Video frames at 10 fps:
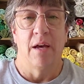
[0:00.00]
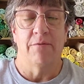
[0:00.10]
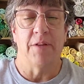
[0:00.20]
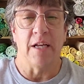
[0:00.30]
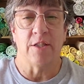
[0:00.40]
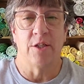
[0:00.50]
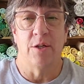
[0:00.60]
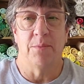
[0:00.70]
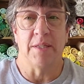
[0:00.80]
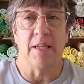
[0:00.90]

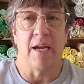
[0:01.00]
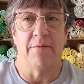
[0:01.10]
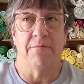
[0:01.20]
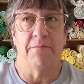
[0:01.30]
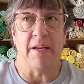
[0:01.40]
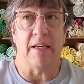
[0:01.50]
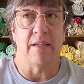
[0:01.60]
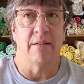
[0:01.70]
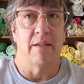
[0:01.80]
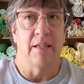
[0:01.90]
Flosstubes that I've
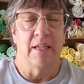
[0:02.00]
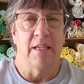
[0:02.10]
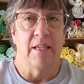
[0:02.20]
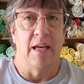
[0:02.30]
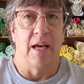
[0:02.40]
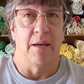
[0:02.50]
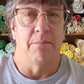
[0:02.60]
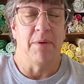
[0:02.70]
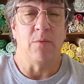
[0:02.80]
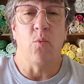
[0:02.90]

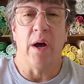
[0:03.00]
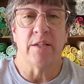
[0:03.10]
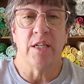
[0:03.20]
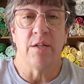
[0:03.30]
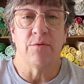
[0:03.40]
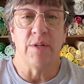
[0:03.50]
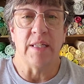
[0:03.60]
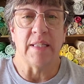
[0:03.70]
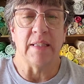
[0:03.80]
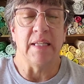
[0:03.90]
been watching
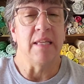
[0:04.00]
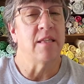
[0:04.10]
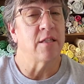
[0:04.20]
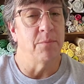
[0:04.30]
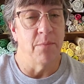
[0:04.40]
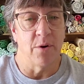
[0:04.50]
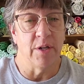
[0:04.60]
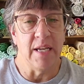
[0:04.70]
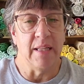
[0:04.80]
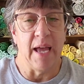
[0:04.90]
recently. This
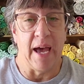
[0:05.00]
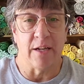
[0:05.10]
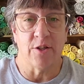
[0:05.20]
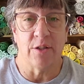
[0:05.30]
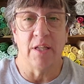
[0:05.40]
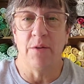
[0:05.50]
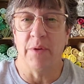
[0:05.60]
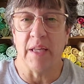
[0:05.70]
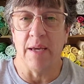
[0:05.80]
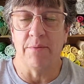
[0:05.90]
morning, actually,
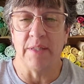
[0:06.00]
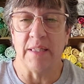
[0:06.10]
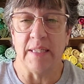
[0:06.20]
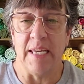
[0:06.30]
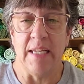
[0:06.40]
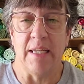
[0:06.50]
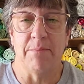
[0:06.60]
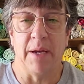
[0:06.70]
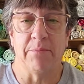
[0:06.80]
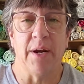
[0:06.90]
when I was eating
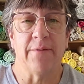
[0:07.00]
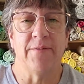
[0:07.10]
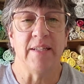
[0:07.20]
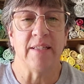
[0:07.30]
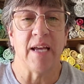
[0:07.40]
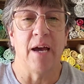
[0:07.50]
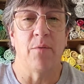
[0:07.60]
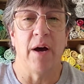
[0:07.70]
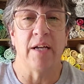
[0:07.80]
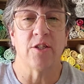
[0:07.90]
my breakfast, I
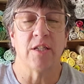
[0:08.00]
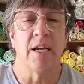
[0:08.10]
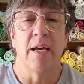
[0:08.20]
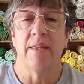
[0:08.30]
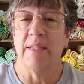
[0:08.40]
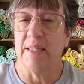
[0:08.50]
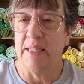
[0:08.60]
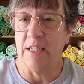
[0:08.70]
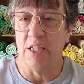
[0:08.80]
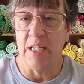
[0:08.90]
watched The
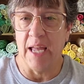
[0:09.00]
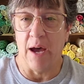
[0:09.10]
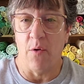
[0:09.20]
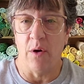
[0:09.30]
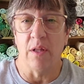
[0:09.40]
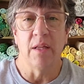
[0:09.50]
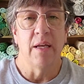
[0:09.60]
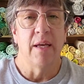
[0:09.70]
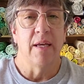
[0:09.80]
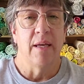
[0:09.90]
Stitching Owl,
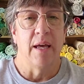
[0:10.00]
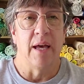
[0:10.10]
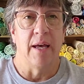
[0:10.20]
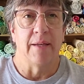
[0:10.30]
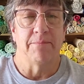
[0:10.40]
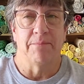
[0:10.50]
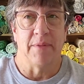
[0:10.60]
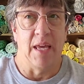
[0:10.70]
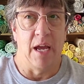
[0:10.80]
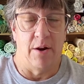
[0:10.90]

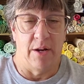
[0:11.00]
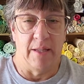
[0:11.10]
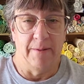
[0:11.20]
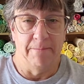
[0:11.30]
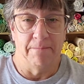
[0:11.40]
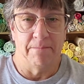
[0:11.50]
Karen.